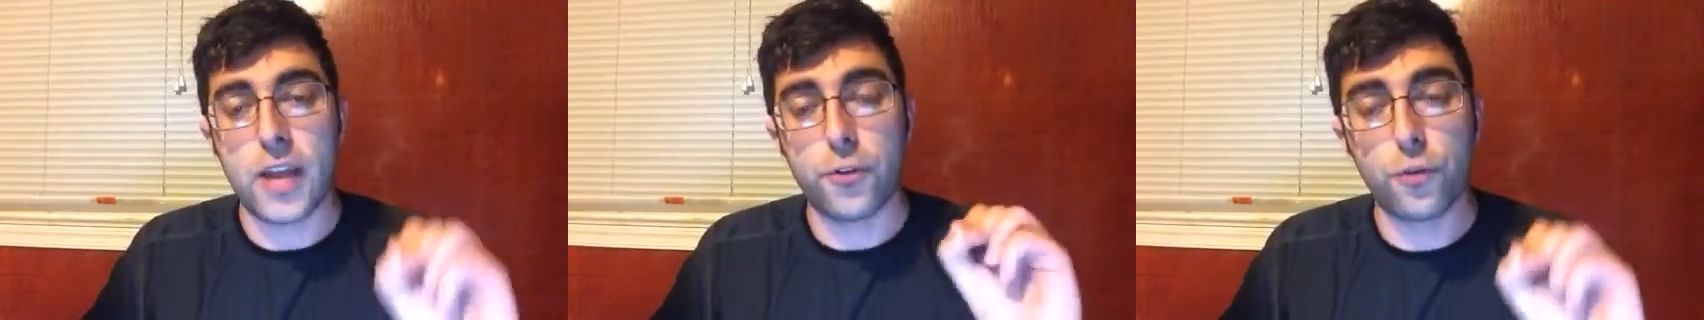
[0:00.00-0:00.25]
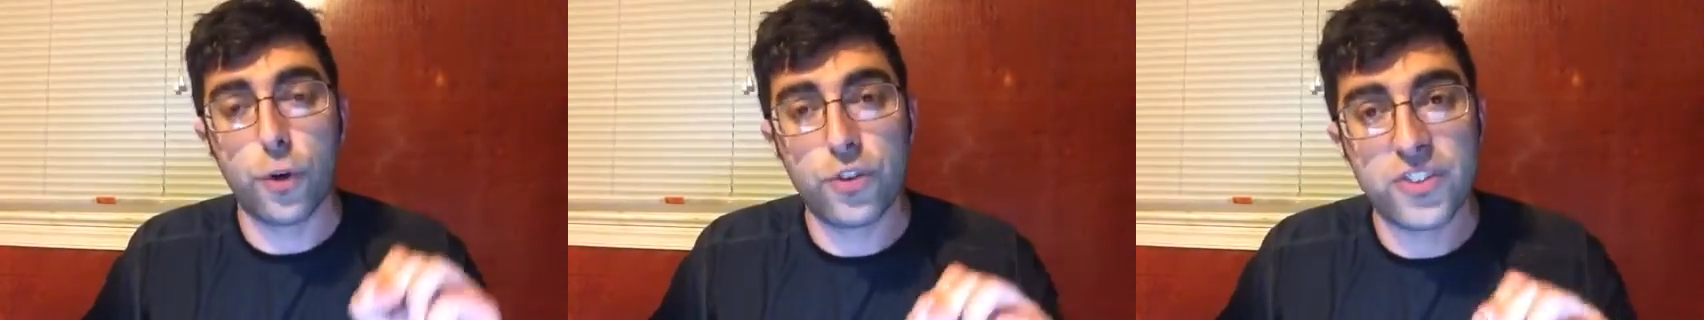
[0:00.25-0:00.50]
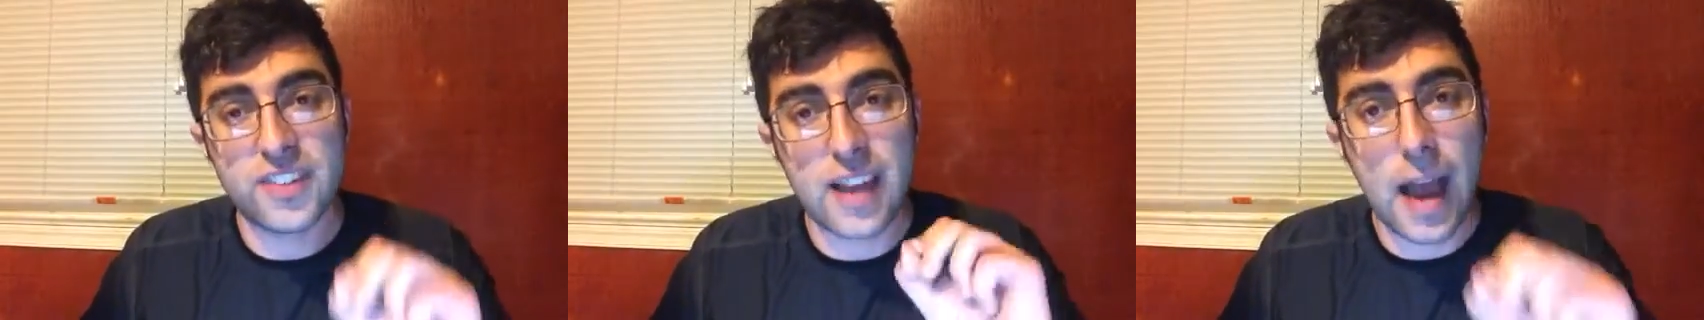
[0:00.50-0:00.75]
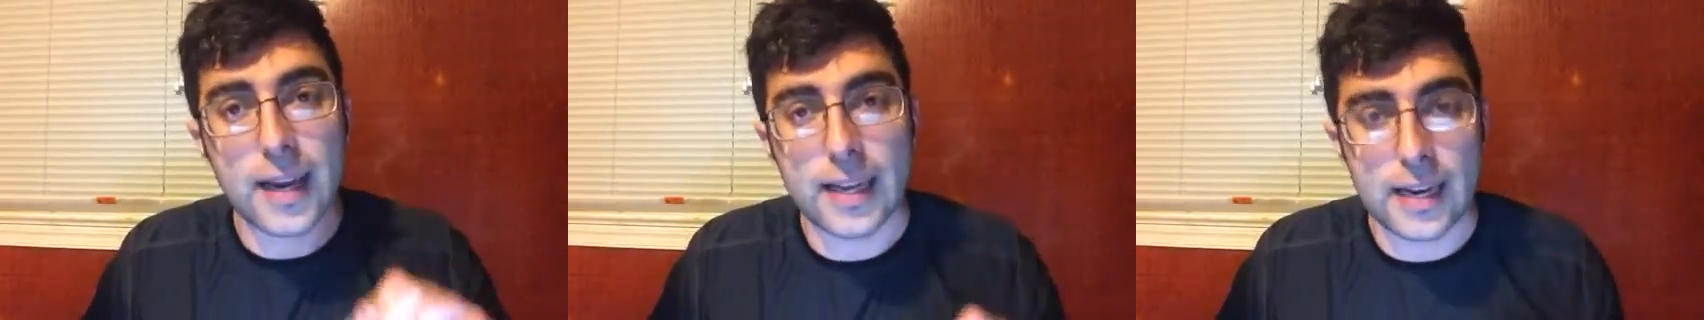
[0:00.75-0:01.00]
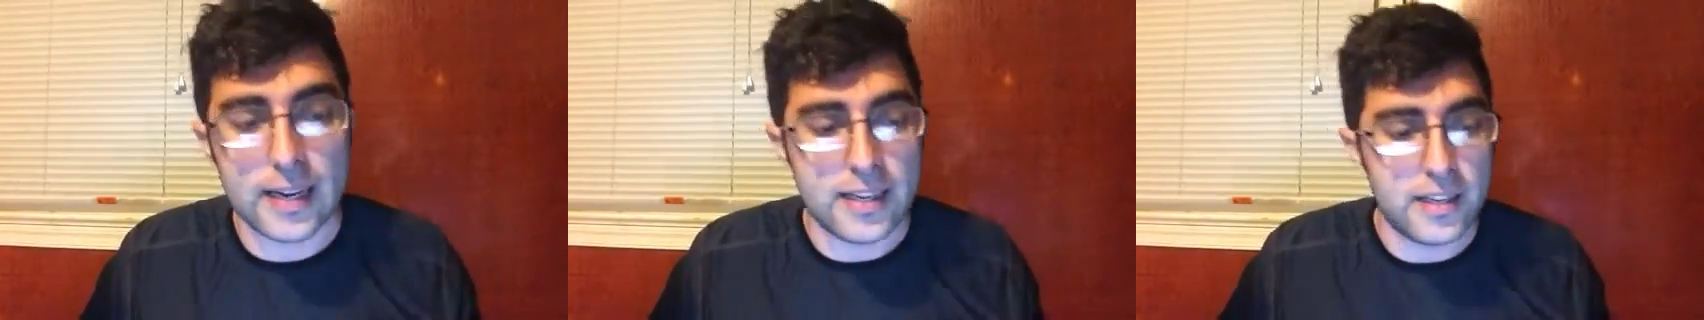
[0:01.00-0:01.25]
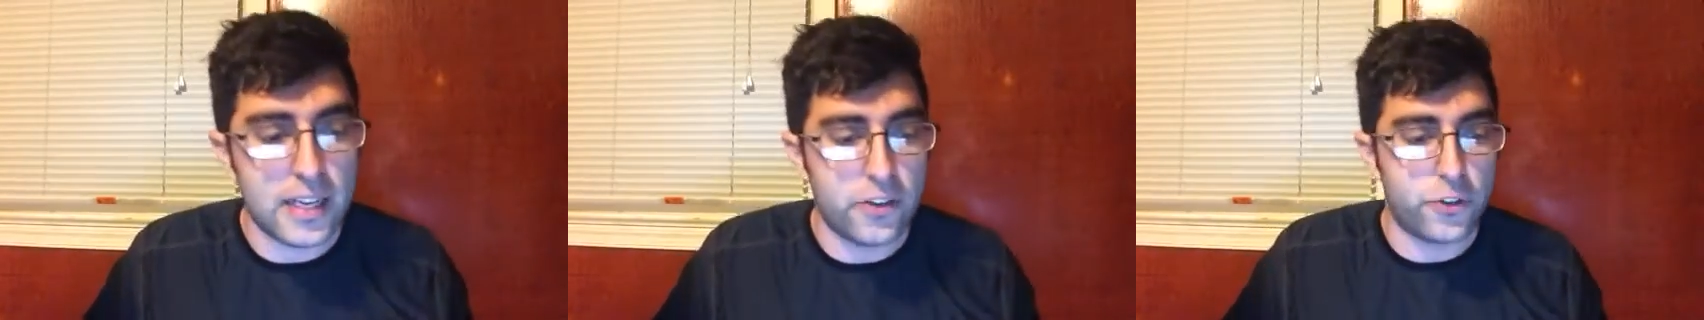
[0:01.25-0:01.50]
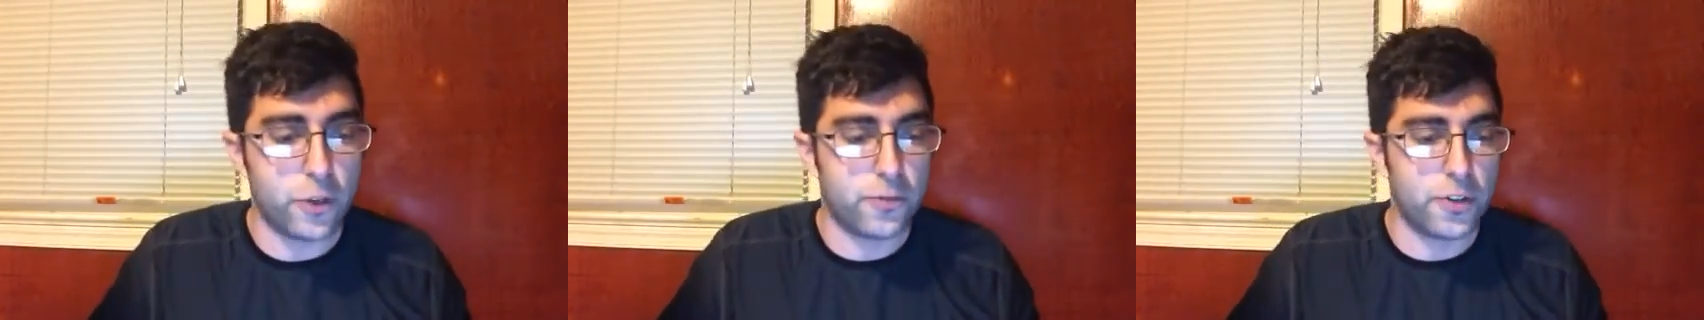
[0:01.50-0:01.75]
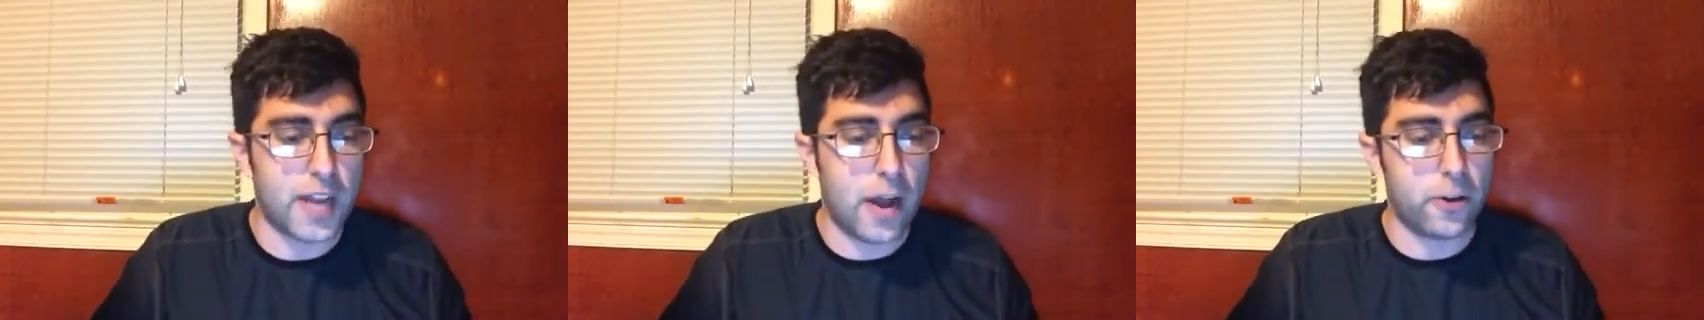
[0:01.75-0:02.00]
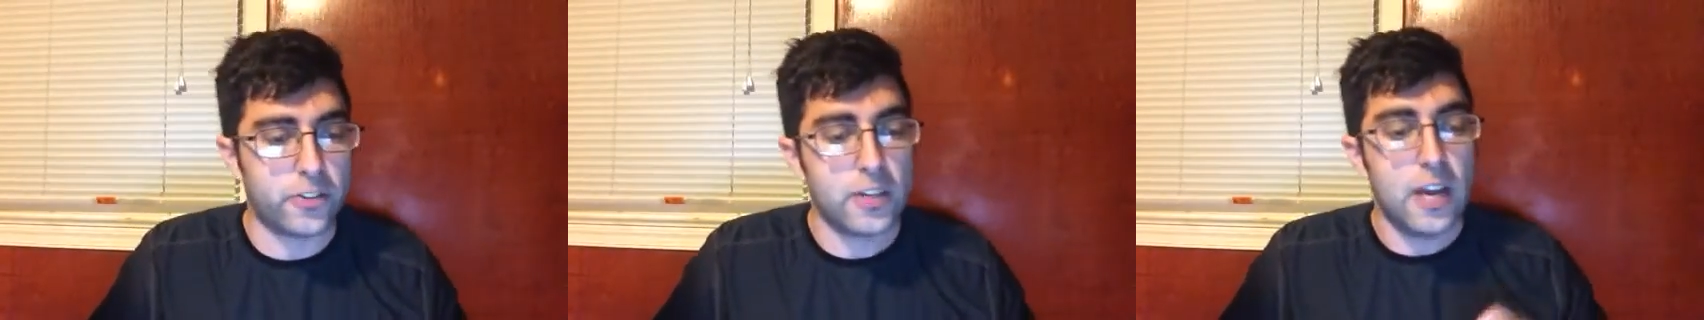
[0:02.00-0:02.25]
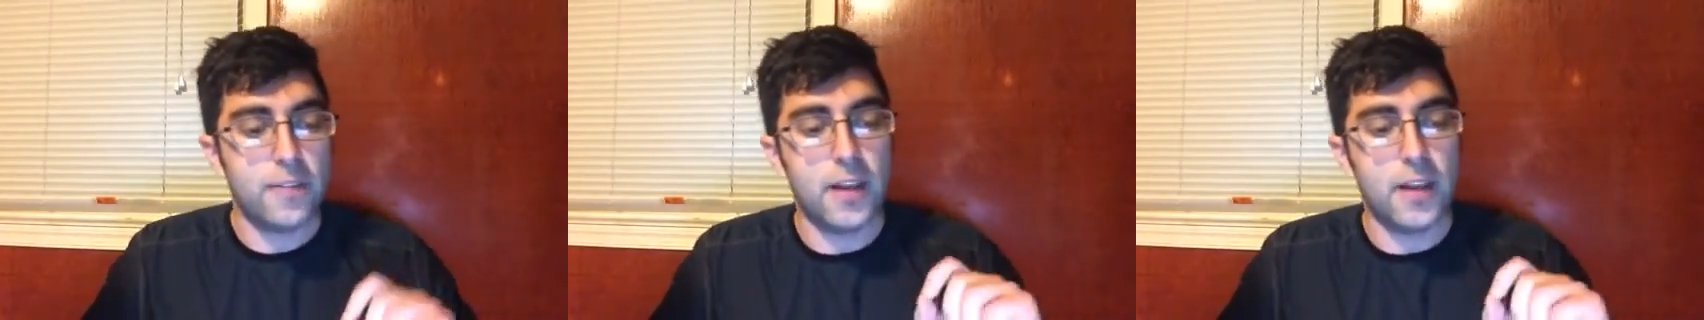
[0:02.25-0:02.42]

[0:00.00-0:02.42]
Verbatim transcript: and the road does not get any easier for Dallas.